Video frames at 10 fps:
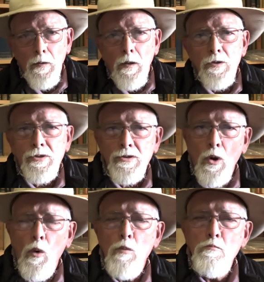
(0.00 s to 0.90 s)

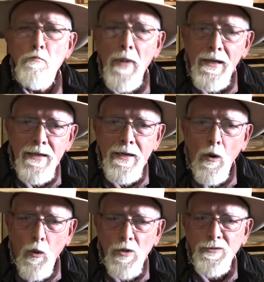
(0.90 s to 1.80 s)
So many
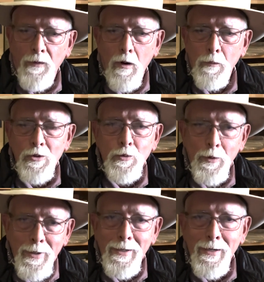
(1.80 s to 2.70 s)
horse farmers
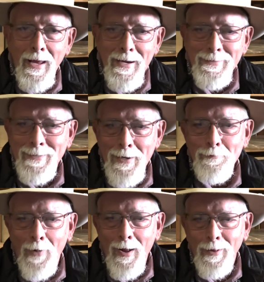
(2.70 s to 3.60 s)
within an
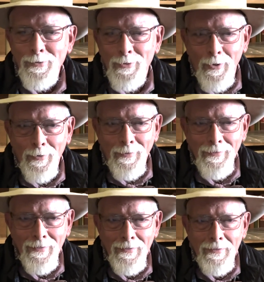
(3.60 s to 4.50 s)
18-mile circle
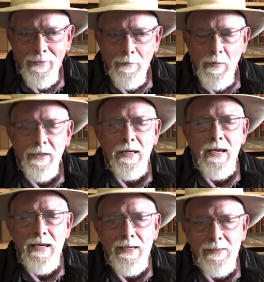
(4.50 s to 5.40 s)
meant
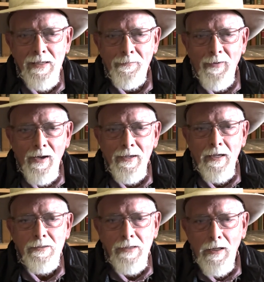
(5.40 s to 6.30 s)
ease at finding
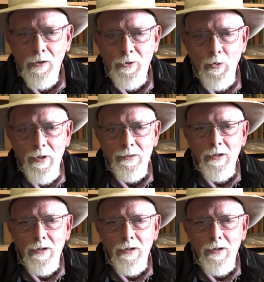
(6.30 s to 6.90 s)
single trees,